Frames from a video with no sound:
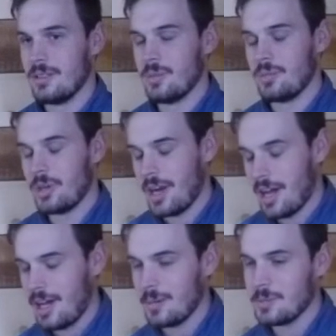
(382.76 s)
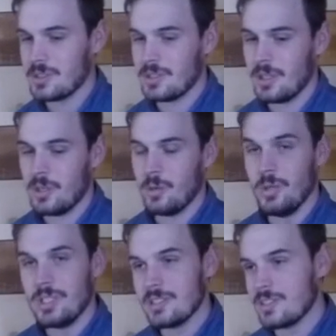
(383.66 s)
perhaps we
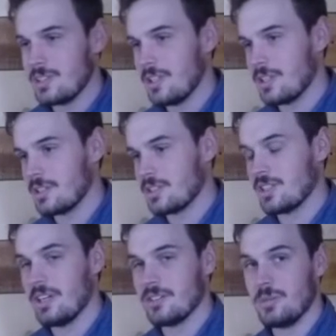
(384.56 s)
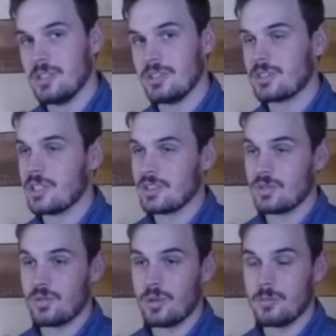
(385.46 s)
can see ourselves being
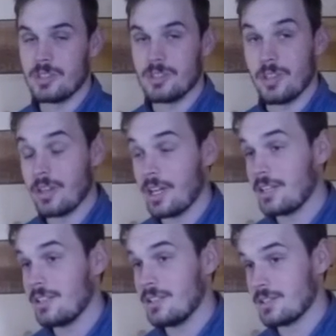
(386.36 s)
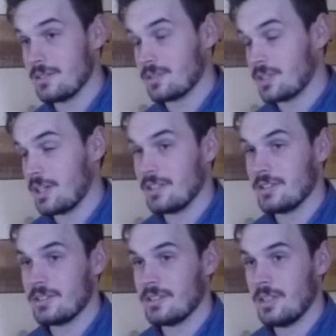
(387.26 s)
transformed into the likeness of
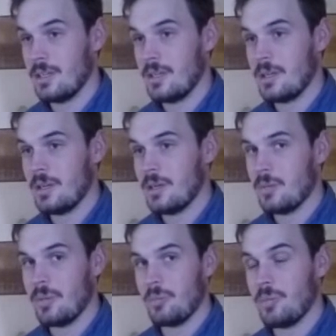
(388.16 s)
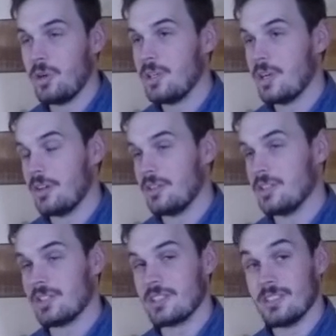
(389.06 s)
Christ by putting others
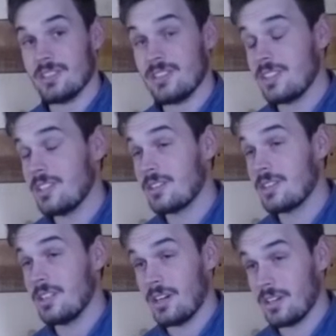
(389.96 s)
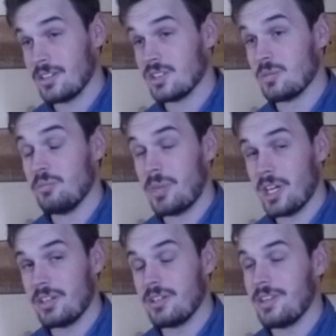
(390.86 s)
and considering others
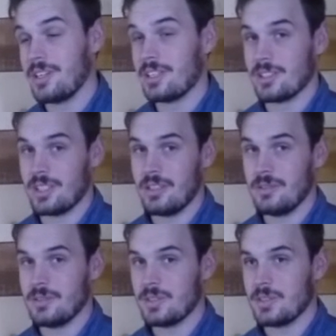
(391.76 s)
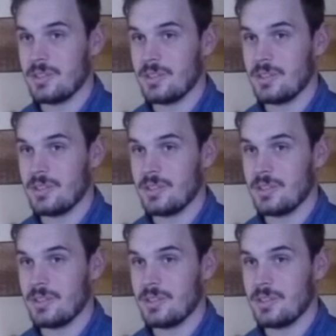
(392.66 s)
better than ourselves.